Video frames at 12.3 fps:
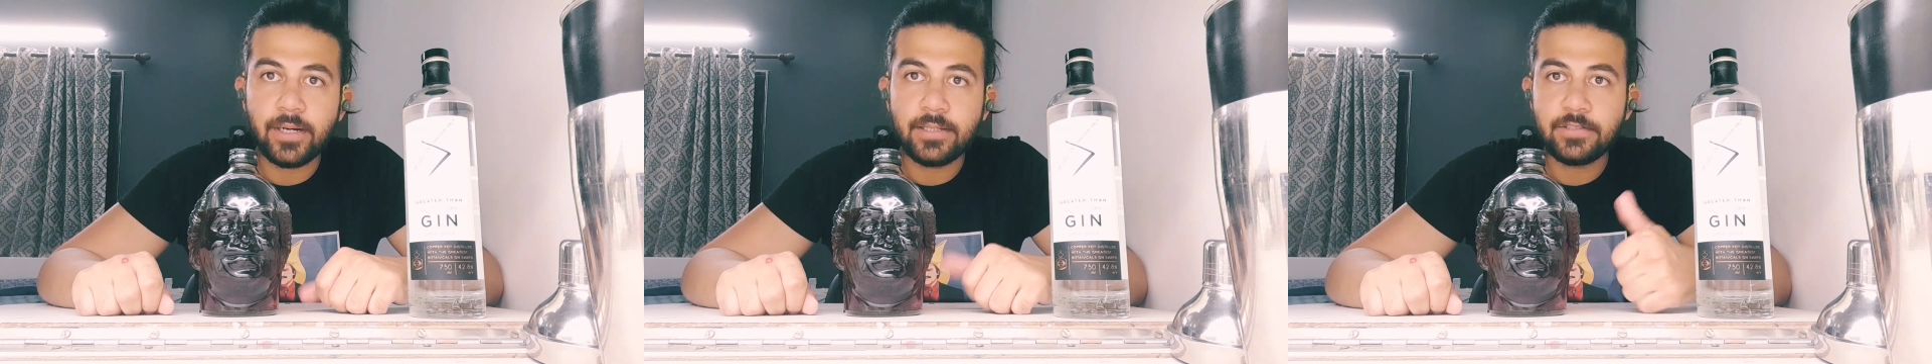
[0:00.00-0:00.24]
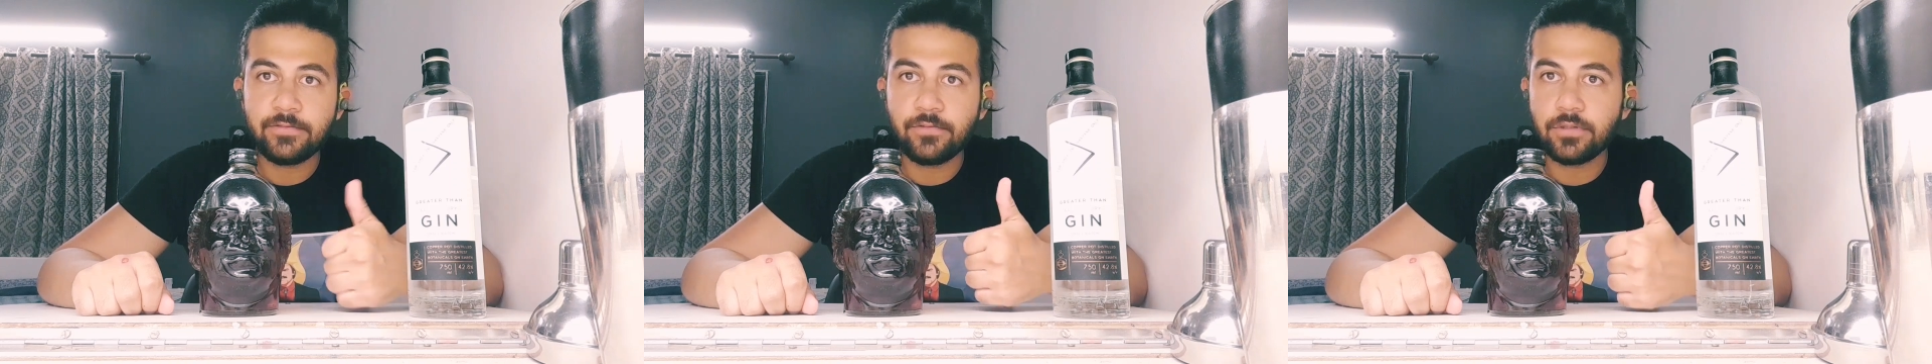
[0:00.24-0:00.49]

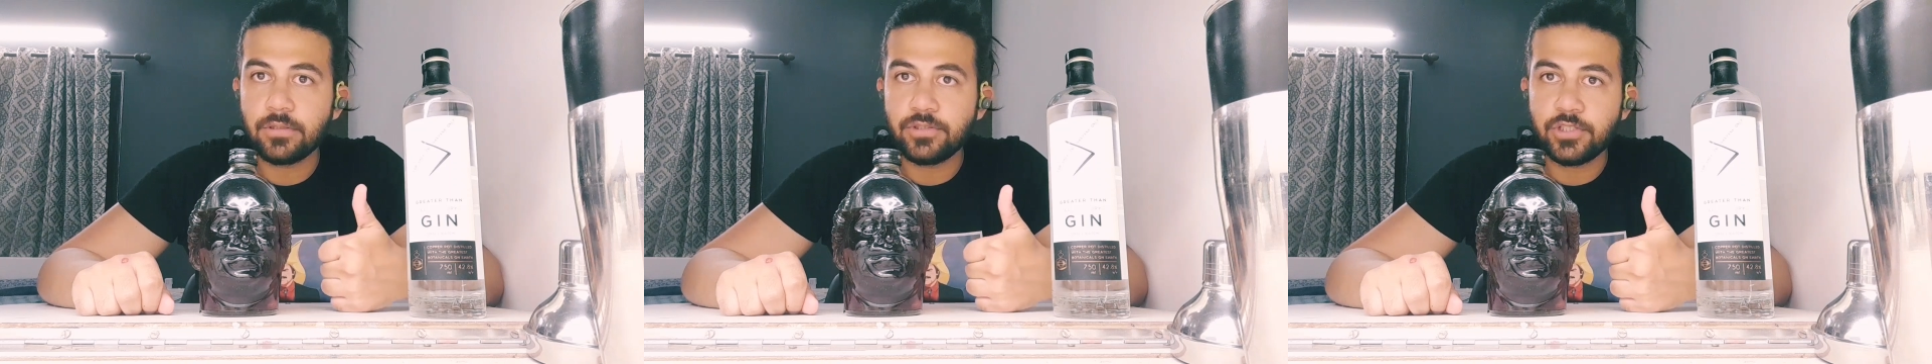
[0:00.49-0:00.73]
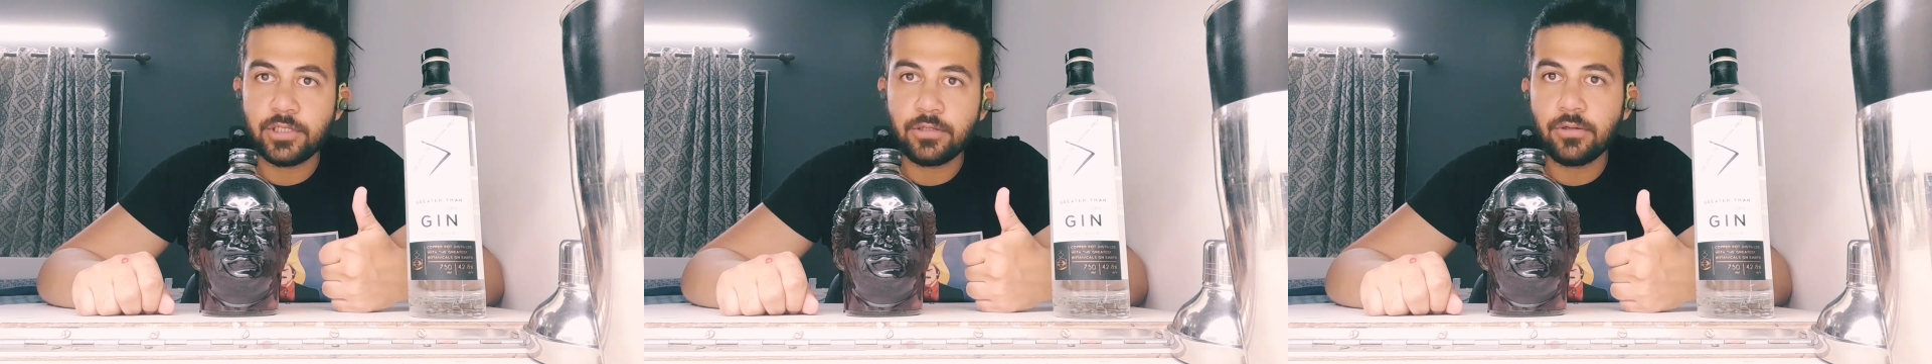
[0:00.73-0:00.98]
this for a
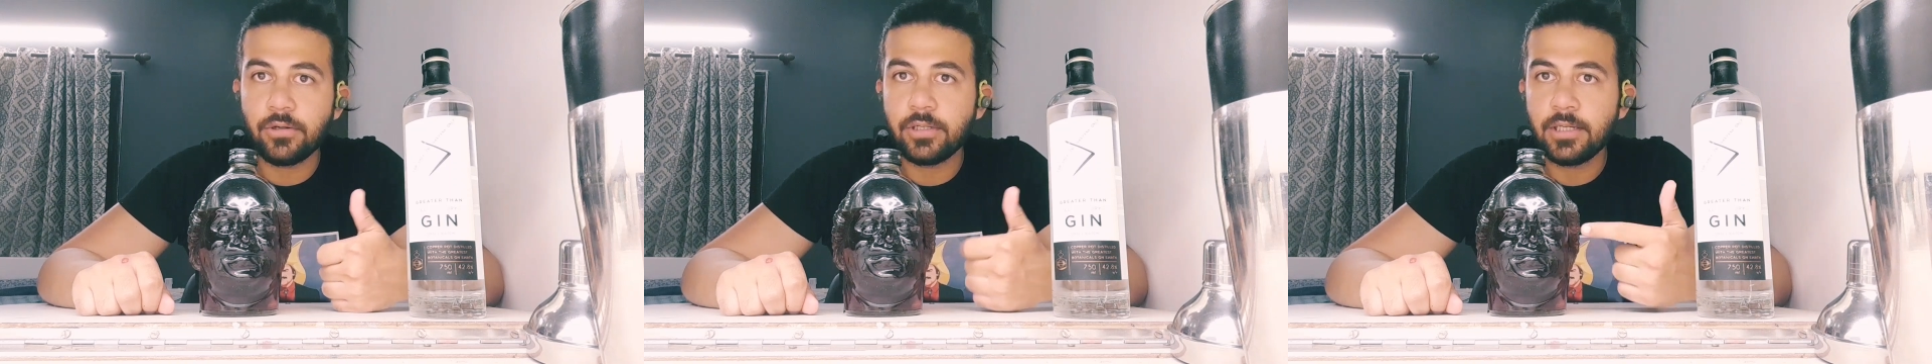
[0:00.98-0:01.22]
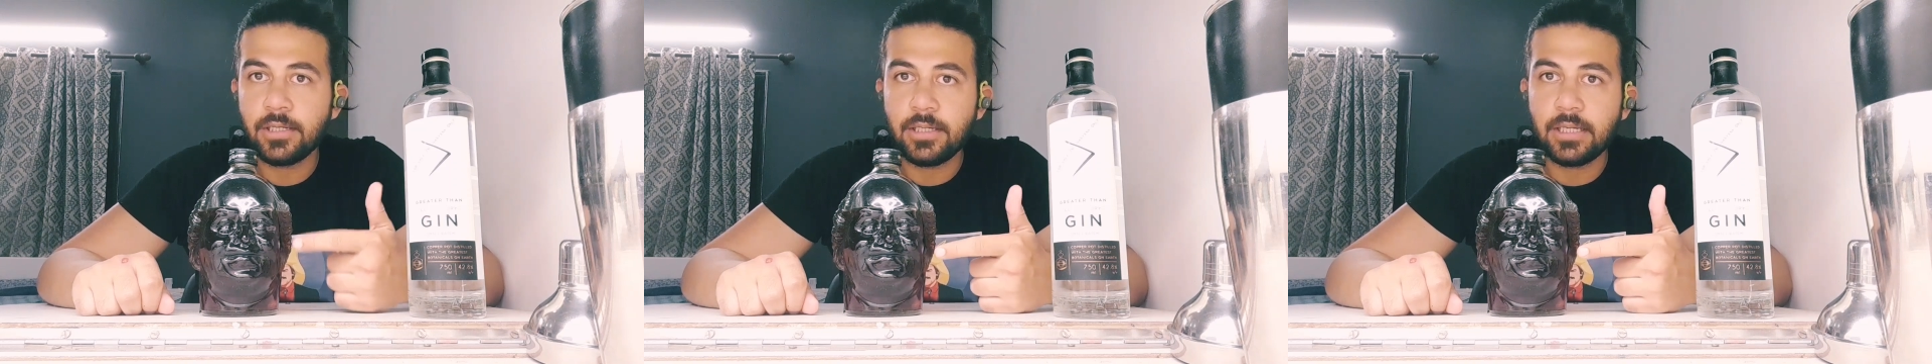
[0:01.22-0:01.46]
gin and
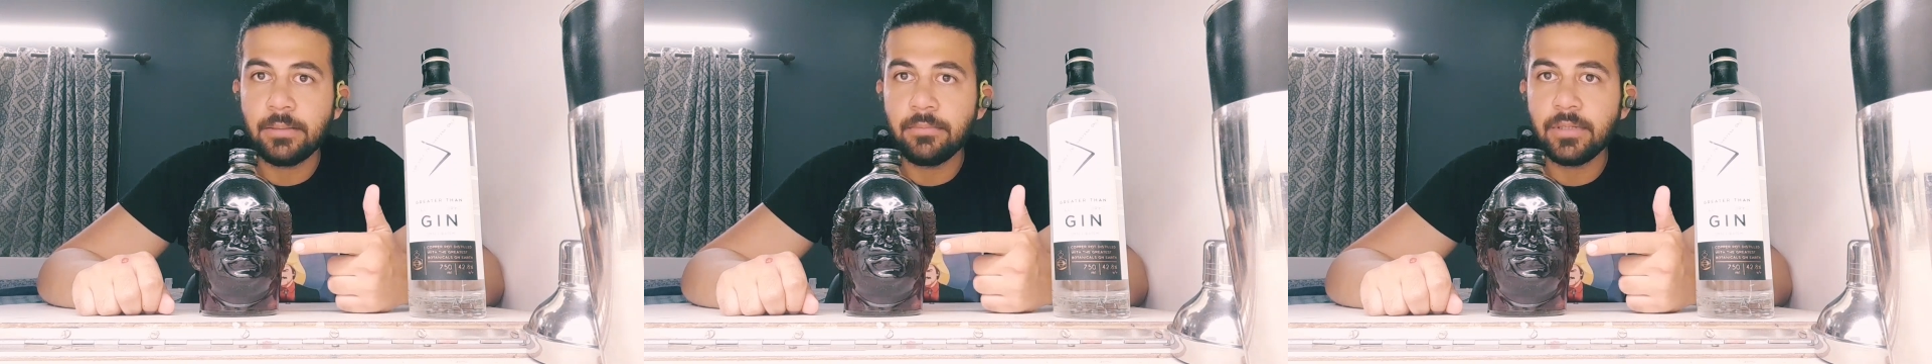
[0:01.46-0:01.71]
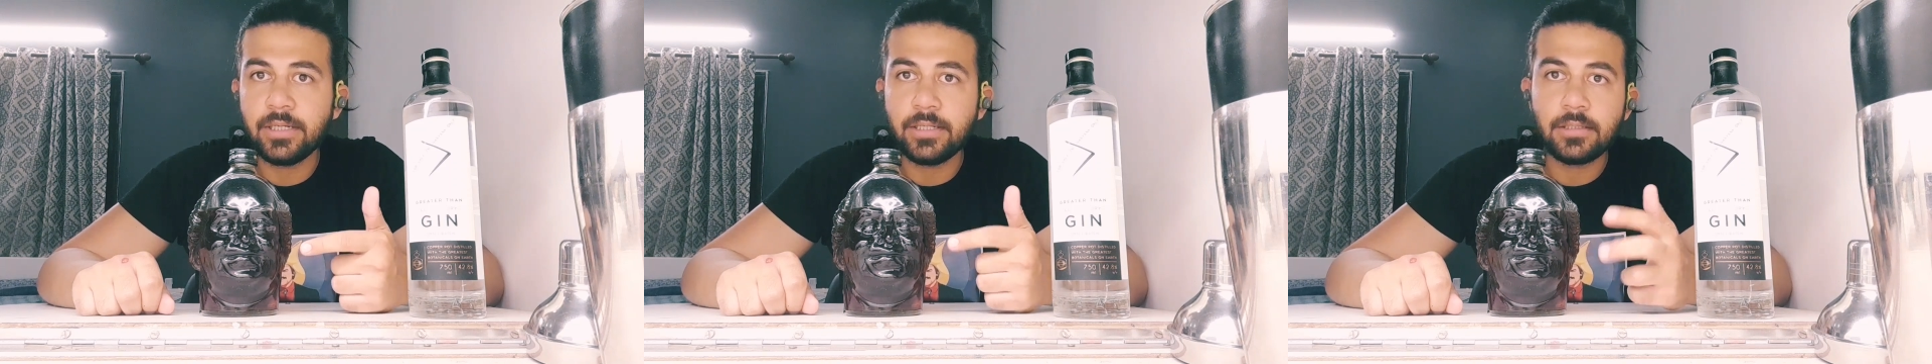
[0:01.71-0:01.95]
tonic,
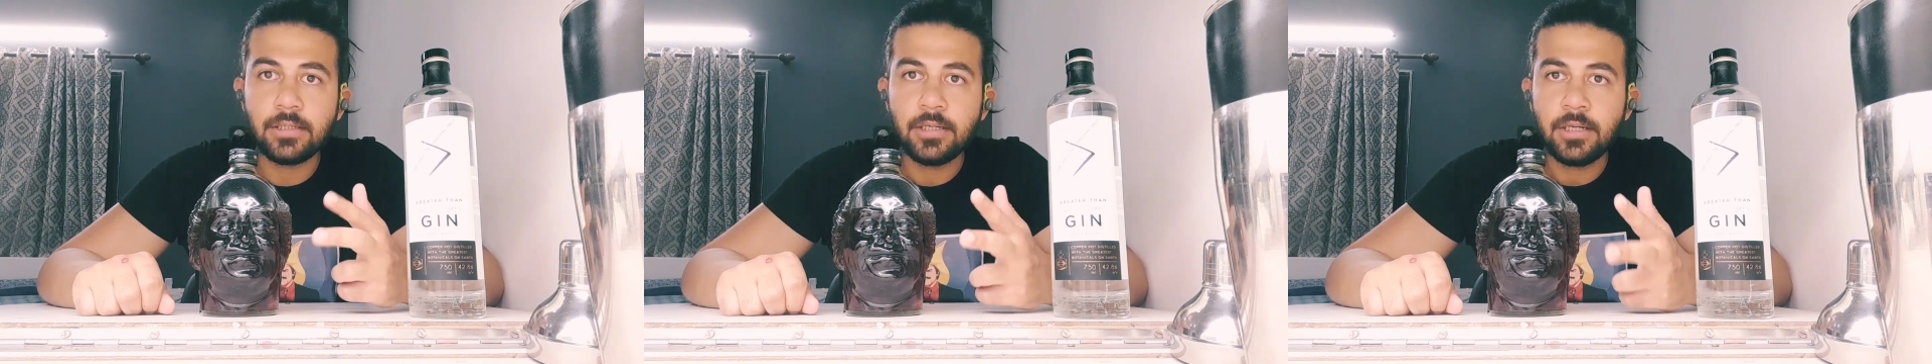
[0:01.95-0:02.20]
gimlet,